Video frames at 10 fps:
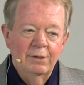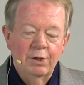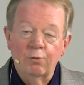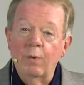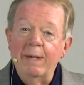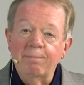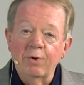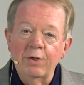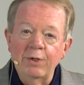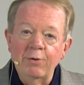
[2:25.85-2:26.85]

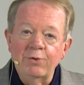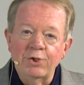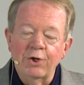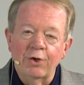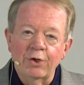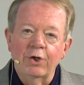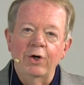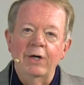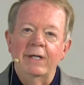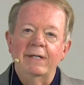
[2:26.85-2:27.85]
reproduce your
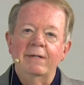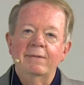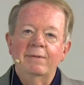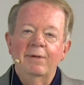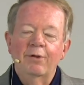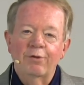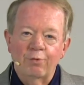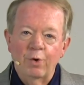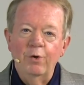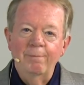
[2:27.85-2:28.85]
good
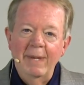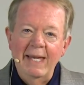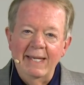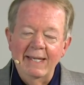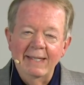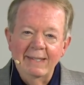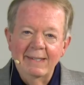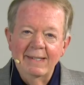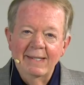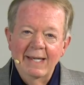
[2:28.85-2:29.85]
through me
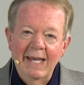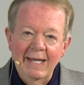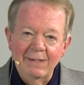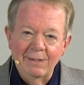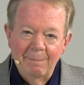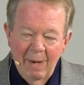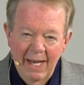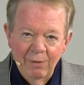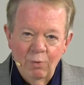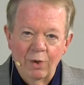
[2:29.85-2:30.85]
into
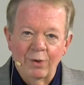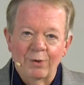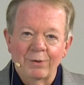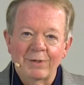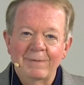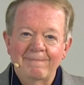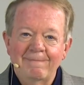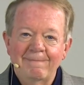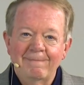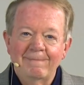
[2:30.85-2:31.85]
my world.
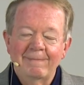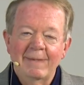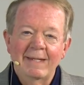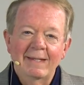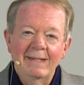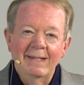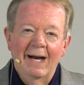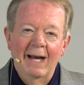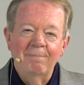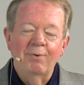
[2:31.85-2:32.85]

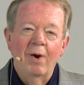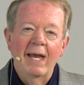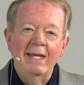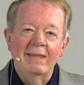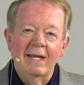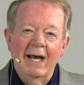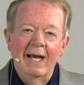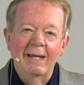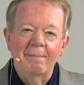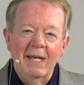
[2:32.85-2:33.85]
I pray that
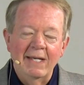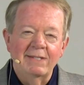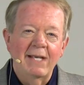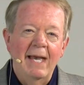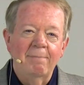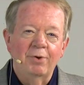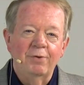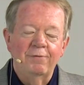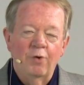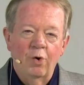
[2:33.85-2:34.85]
I am an
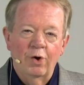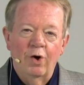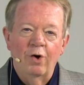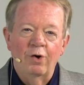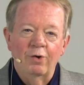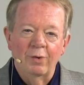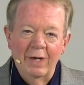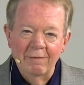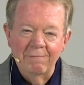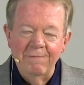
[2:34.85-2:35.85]
example for all
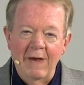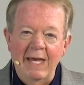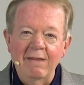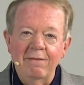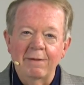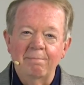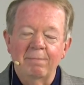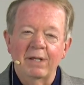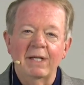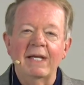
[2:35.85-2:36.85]
of faith and
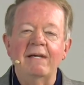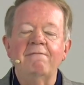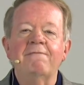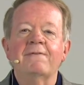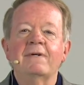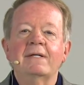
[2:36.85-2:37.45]
belief,